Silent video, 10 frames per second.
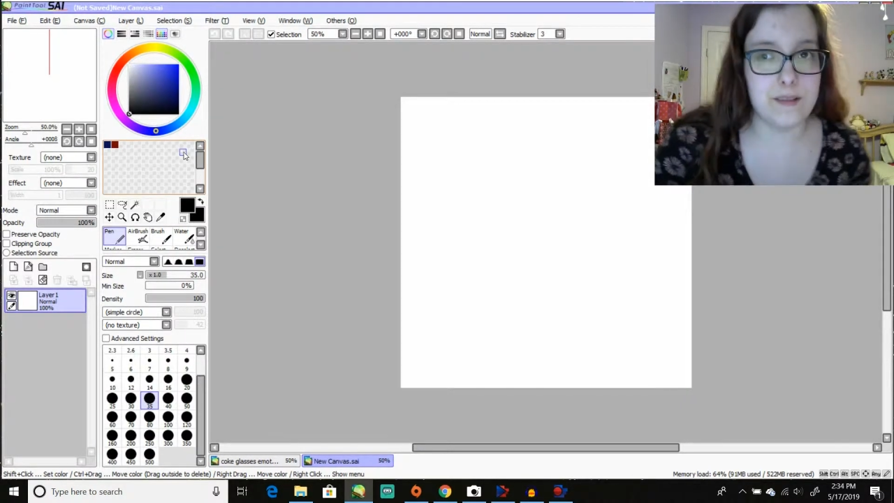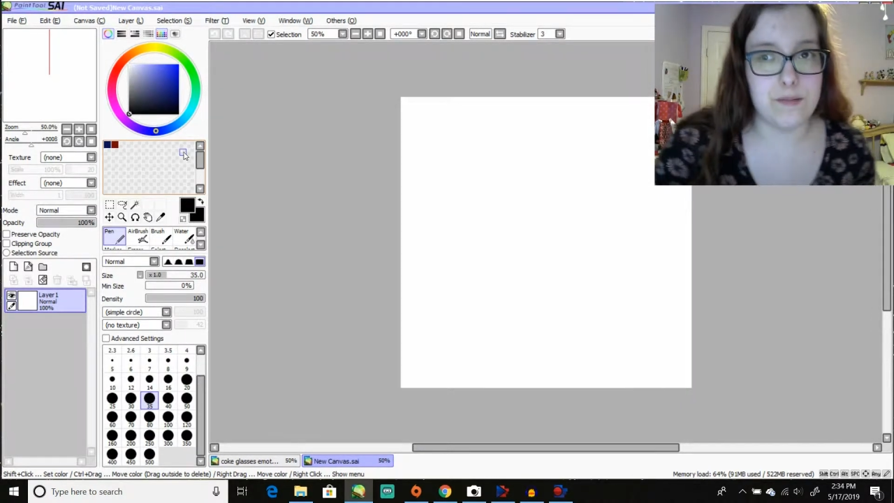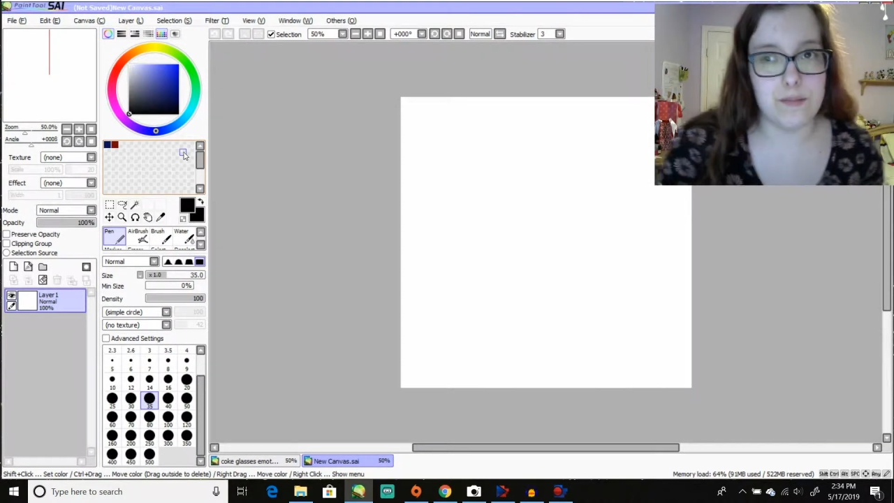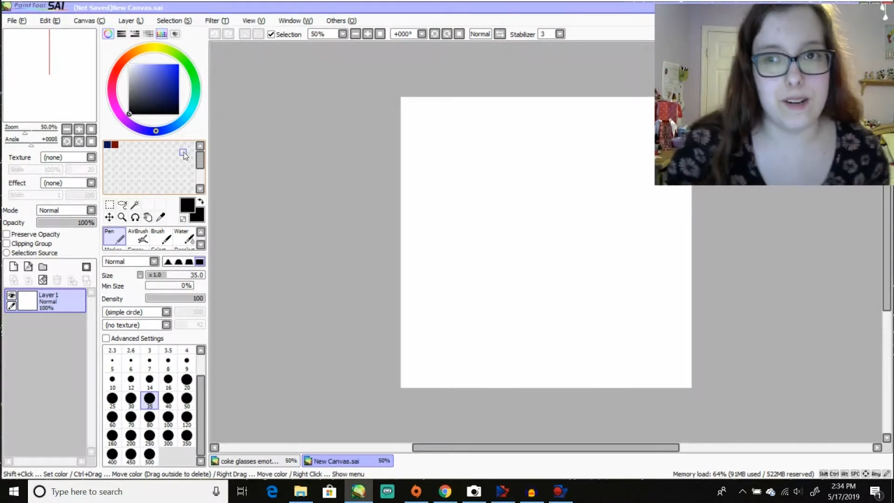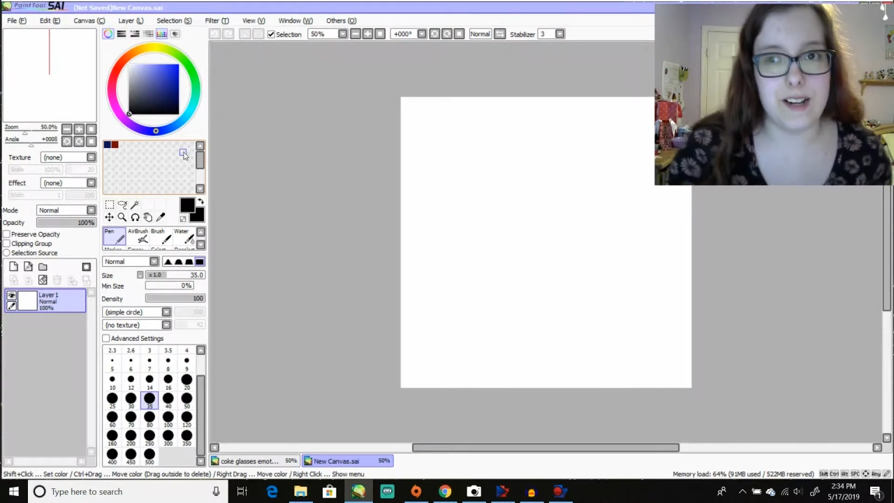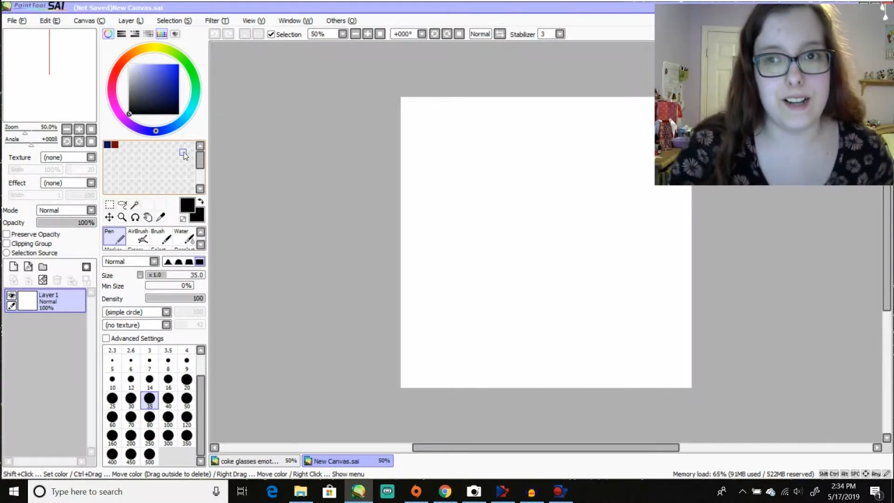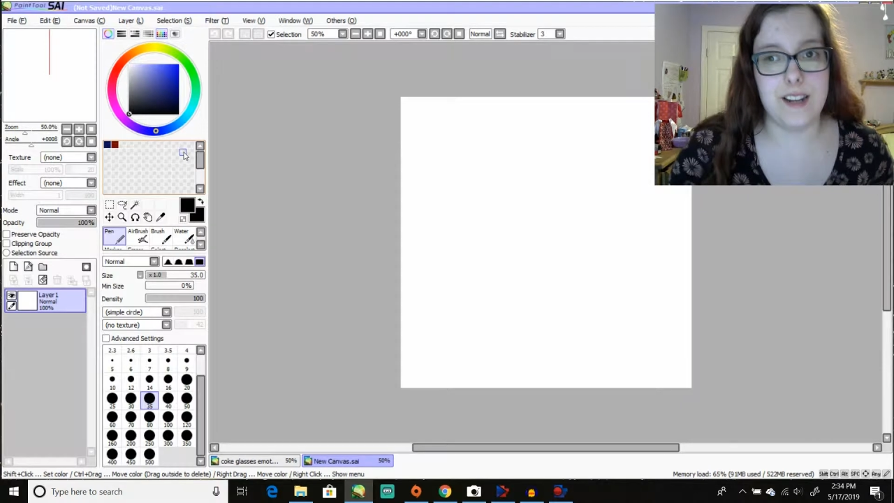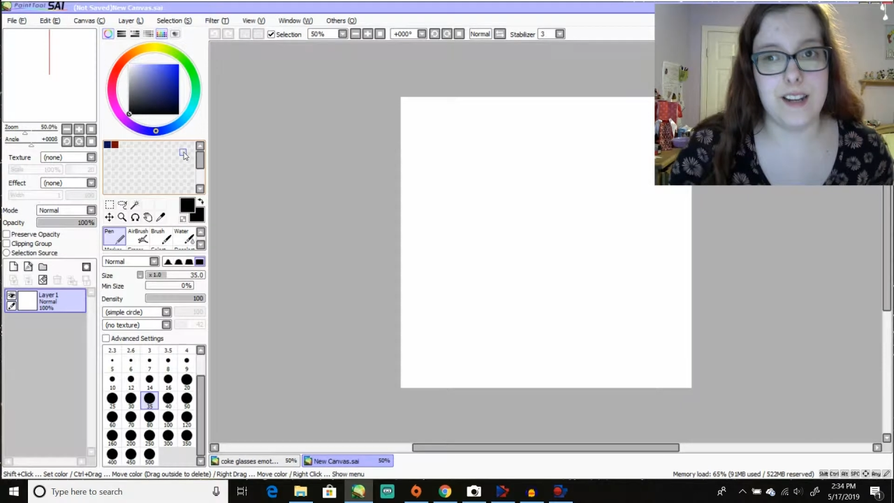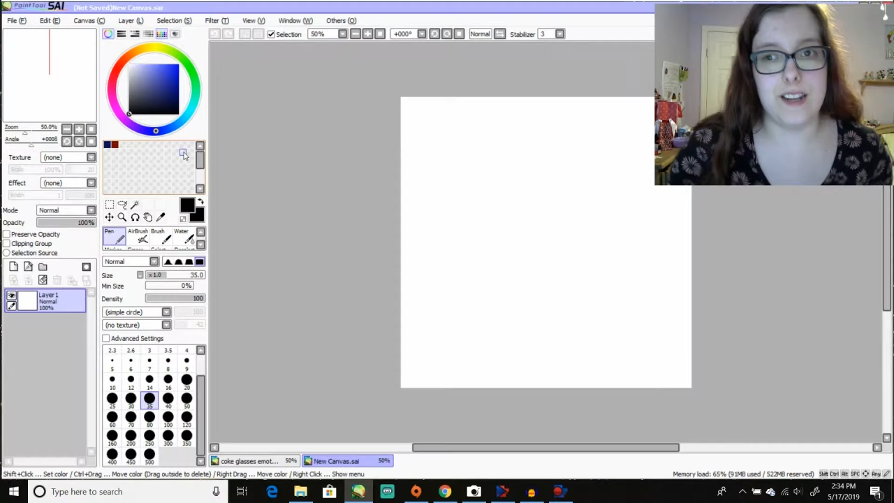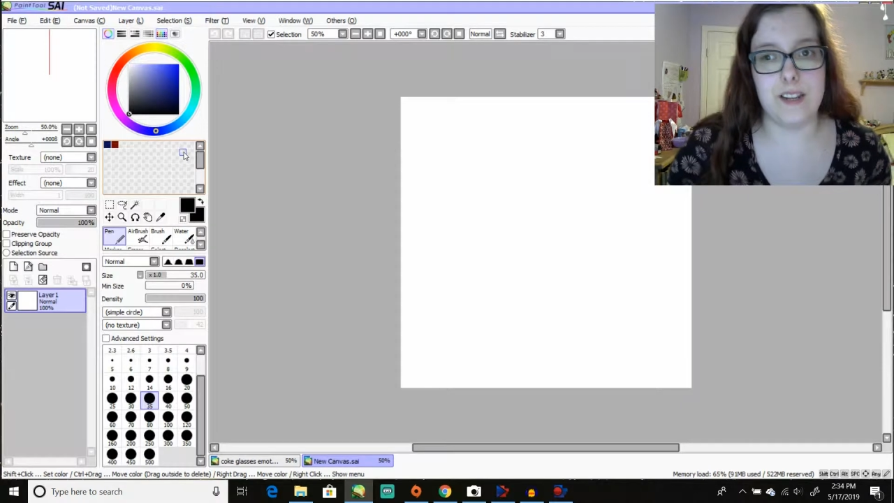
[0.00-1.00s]
red
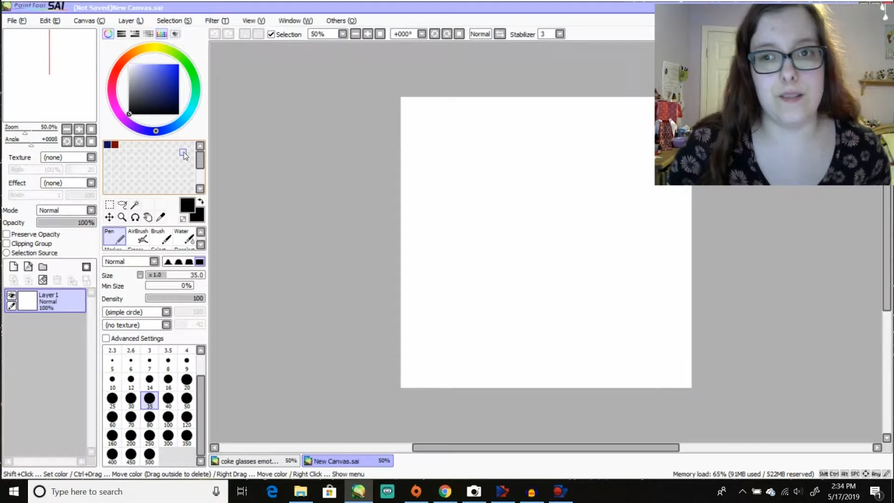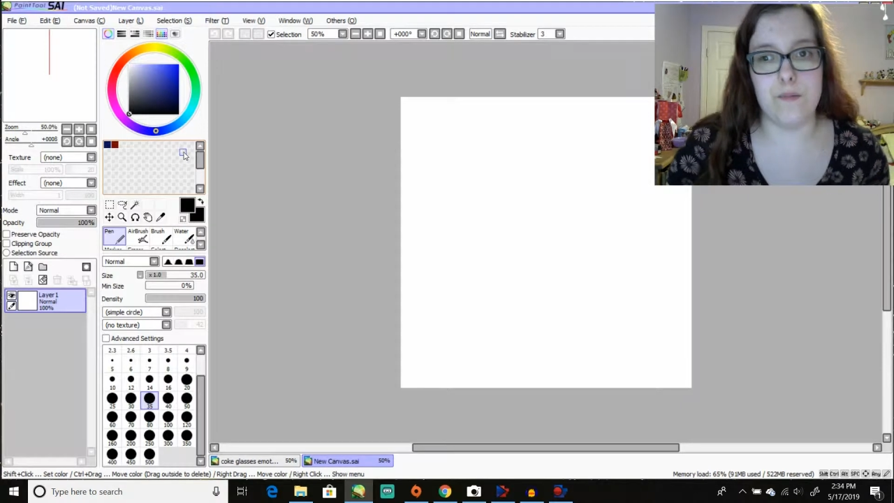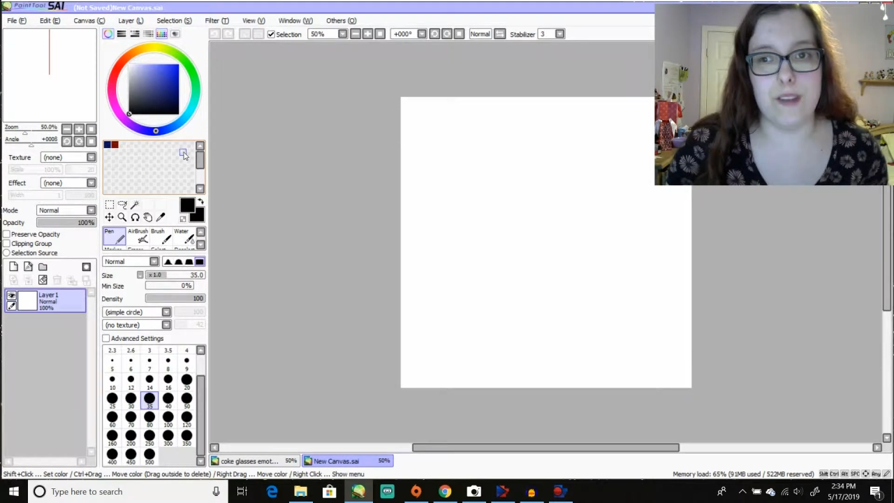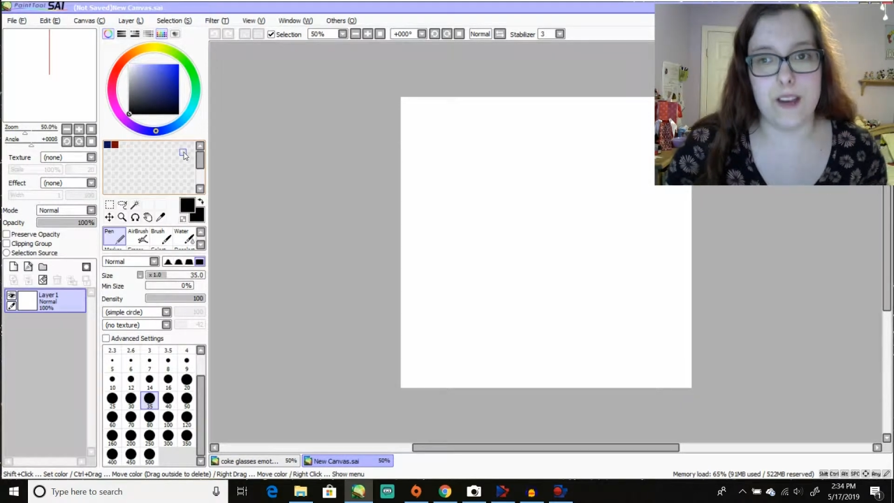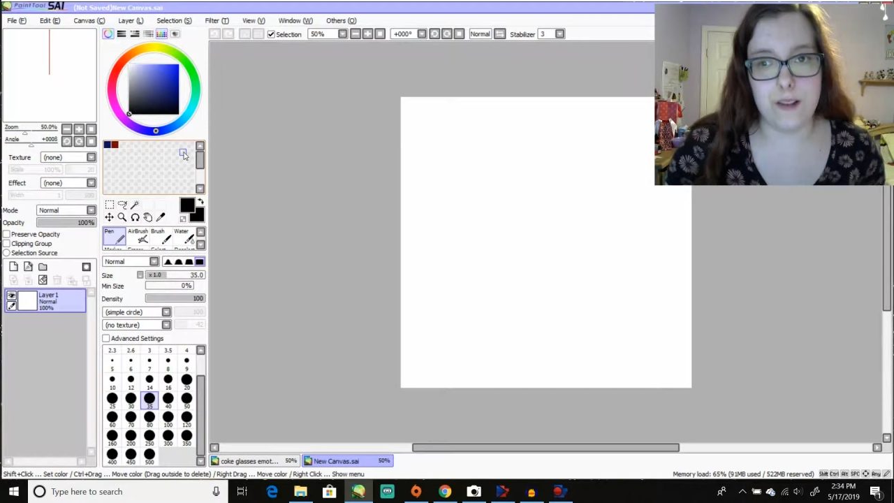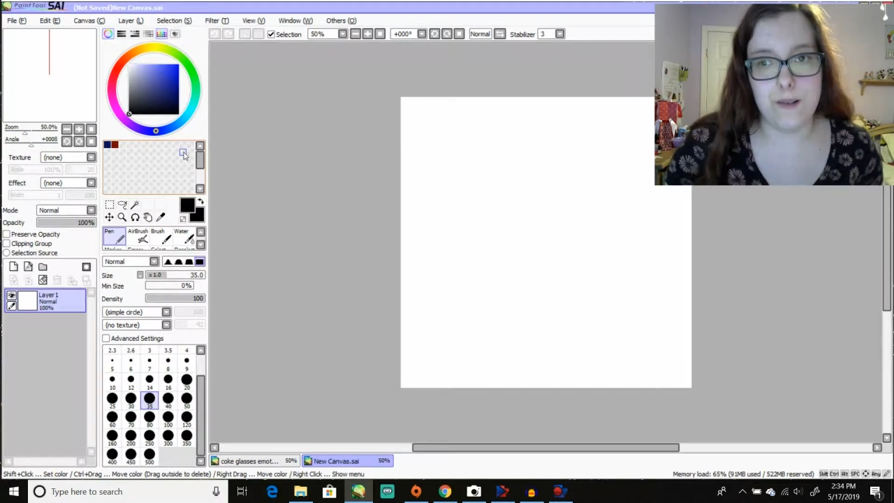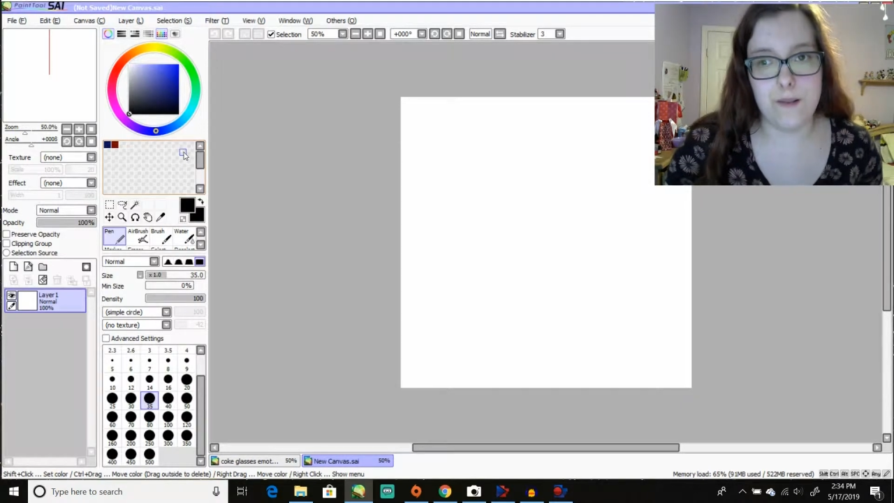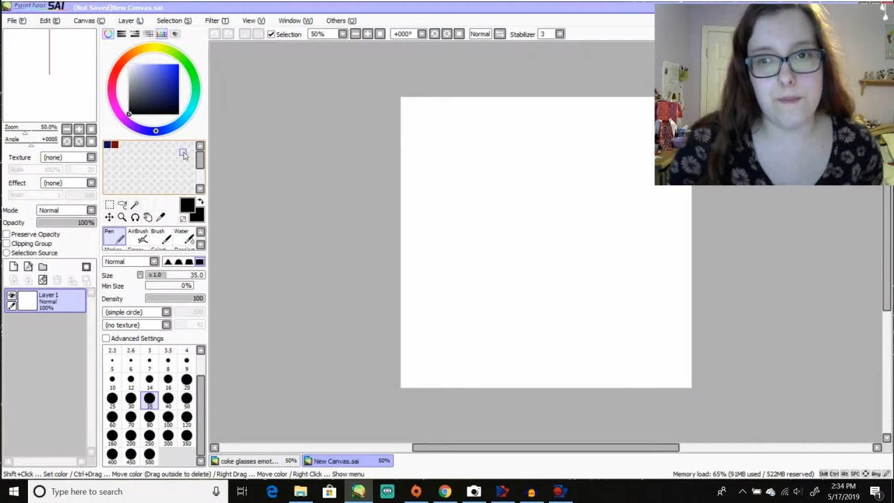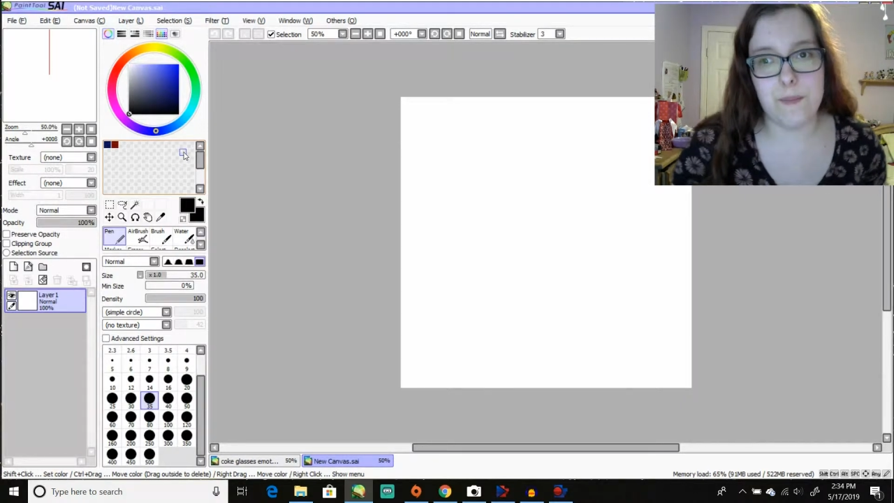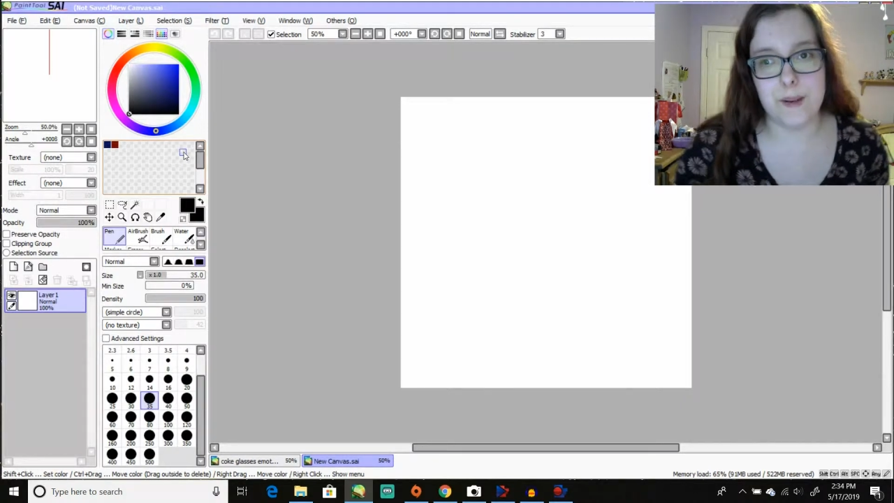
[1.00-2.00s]
and yellow,
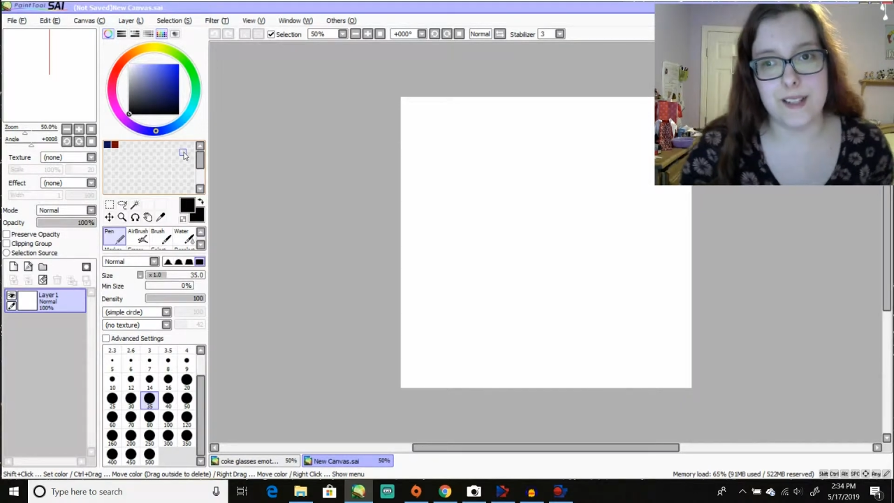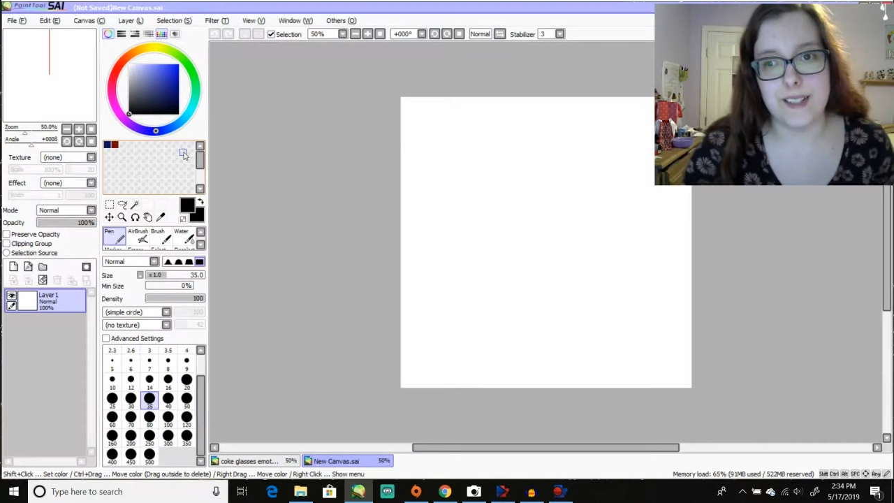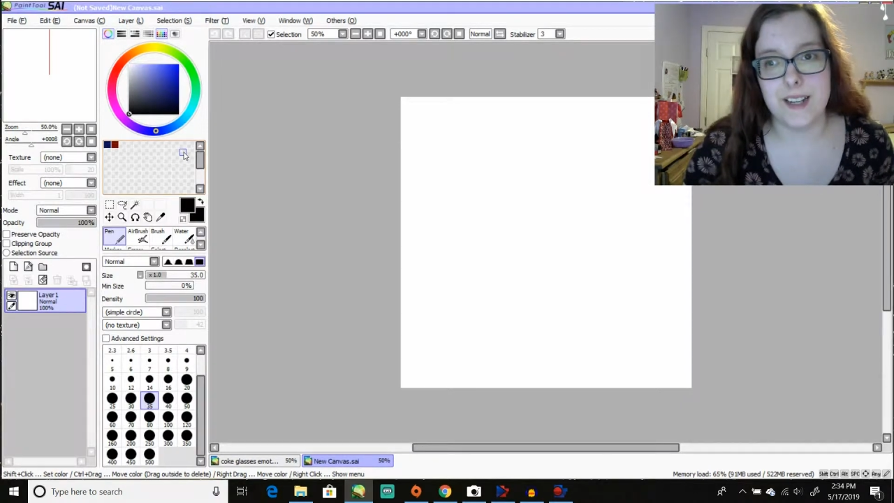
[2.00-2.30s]
but